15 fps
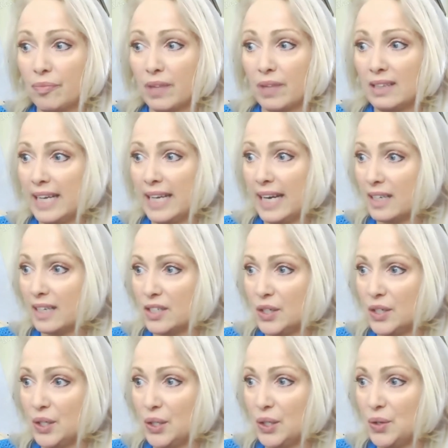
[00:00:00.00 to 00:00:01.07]
link
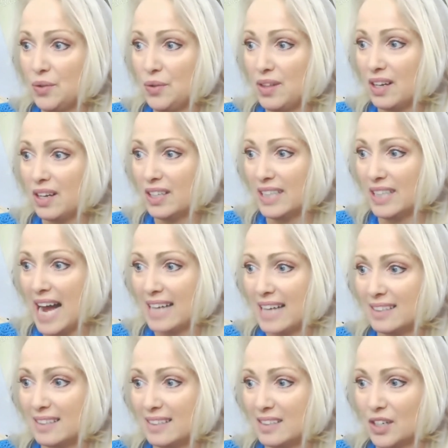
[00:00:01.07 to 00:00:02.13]
to the
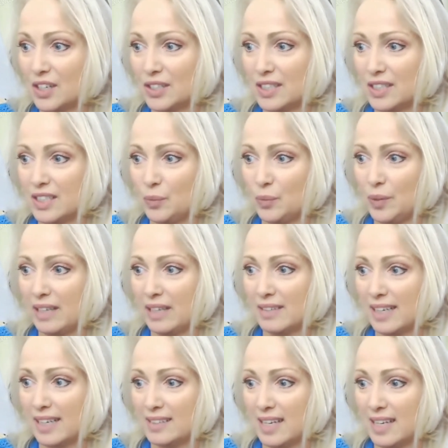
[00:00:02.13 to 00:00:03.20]
class that starts this week.
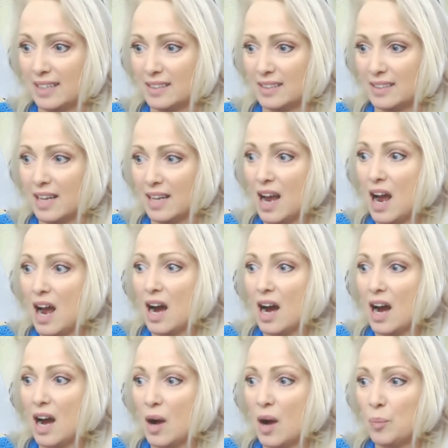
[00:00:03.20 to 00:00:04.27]
Like I said, it's
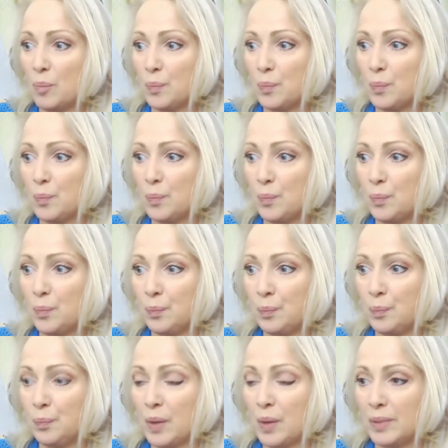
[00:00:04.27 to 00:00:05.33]

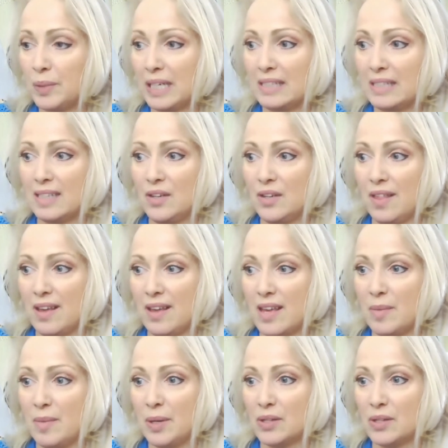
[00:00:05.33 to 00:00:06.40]
I'm going to send you the
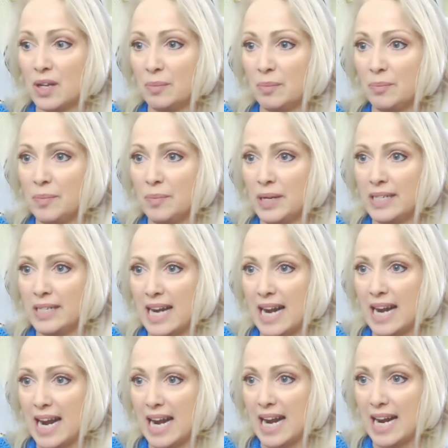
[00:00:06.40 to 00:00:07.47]
emails on
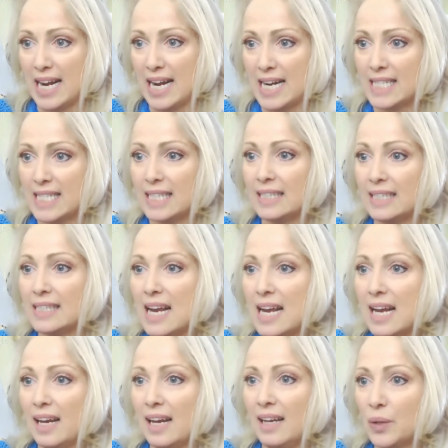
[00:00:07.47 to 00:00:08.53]
Mondays,
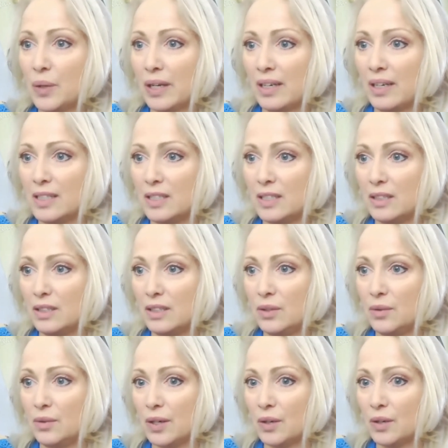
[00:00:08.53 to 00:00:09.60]
and we're going to
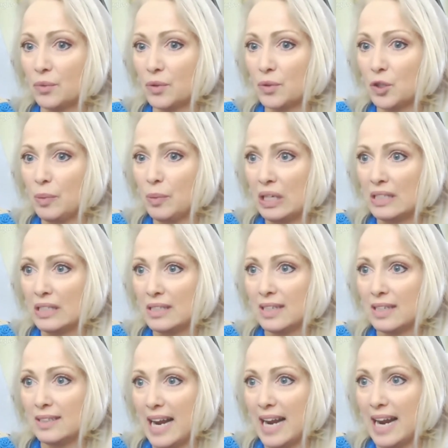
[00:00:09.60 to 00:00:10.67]
do a group on
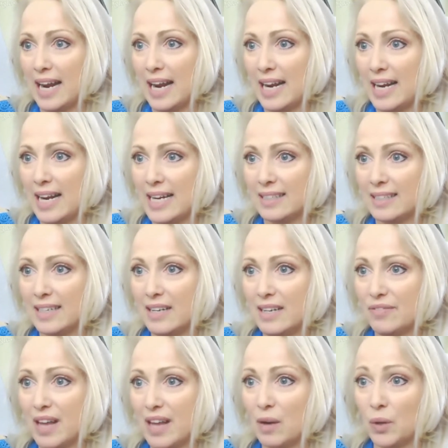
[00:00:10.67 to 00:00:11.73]
Sundays
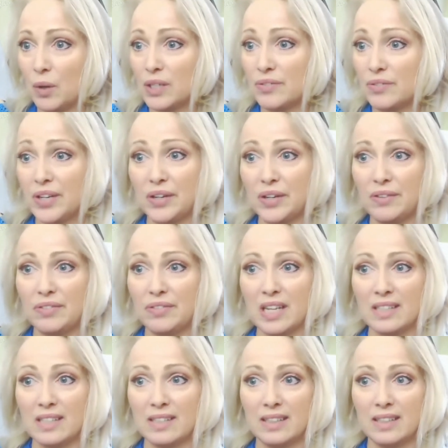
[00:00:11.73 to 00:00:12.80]
if that works for you. If it
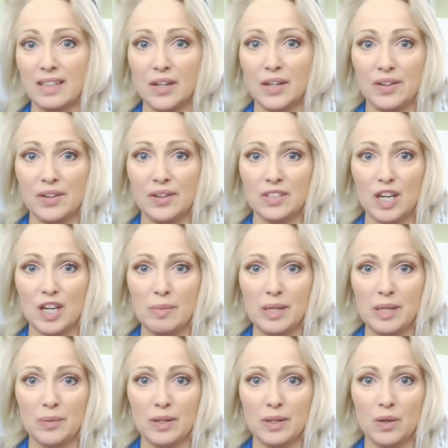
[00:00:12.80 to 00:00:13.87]
doesn't, there's going to
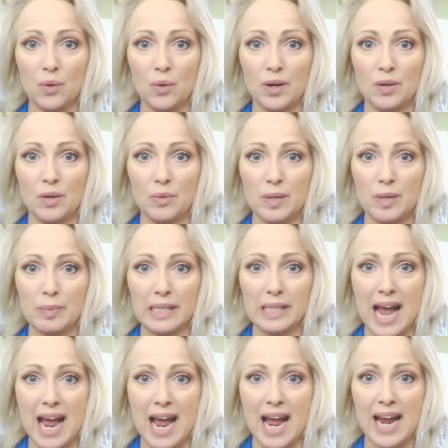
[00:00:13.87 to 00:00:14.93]
be a recorded
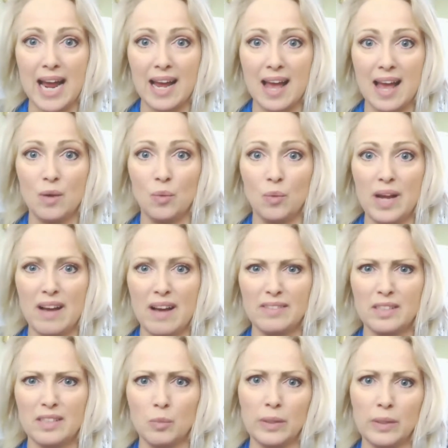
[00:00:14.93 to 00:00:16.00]
replay, and we have
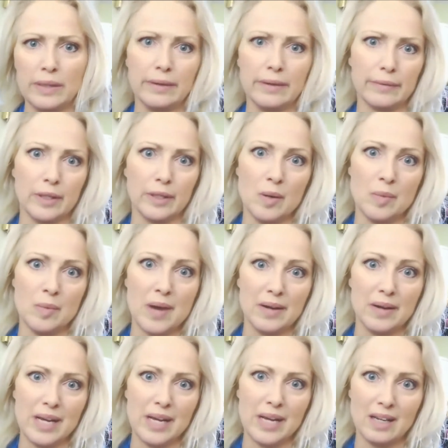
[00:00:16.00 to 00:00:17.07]
some wiggle room.
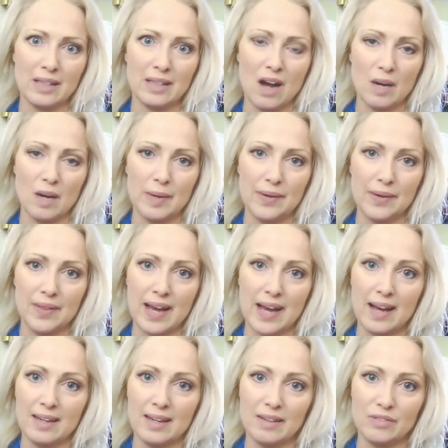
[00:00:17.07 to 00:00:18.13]
We can talk about
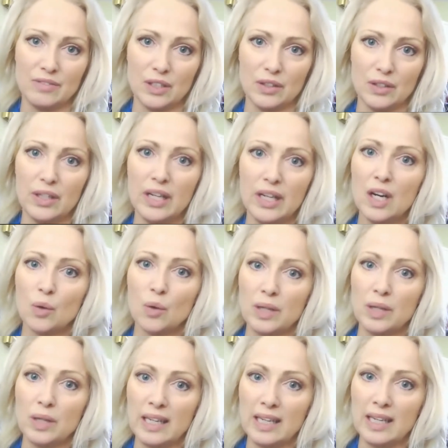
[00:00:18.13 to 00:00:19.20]
that if you
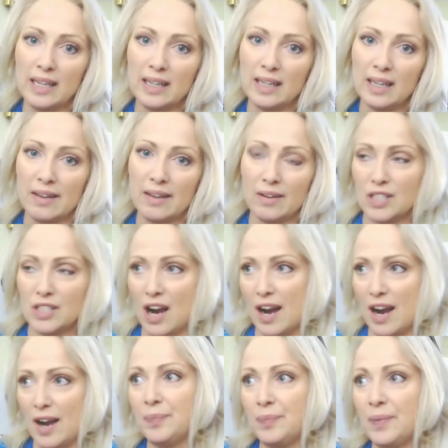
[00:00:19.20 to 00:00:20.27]
really need another
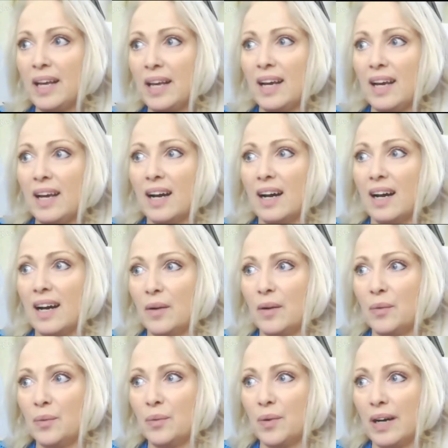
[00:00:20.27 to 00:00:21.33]
time.
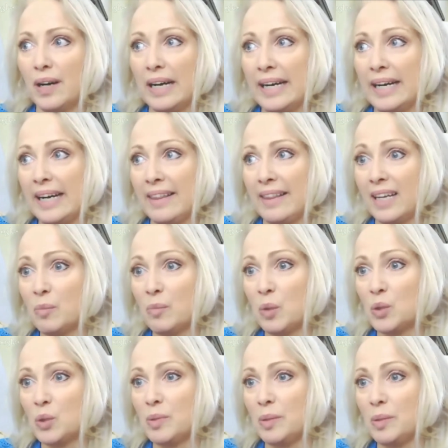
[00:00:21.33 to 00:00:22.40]
I think
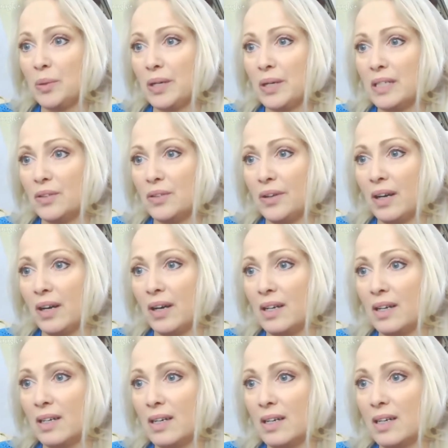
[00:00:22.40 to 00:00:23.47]
most people can do it
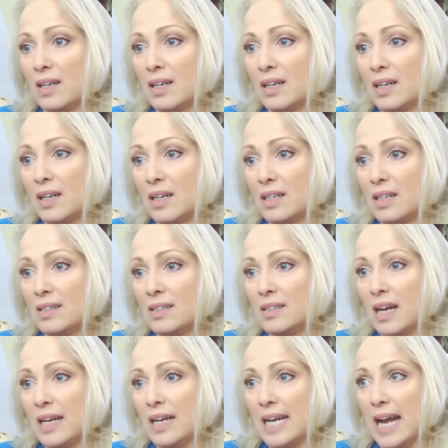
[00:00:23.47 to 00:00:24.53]
on
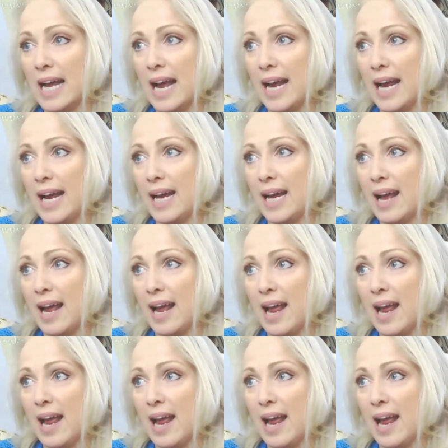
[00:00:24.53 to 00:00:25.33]
Sunday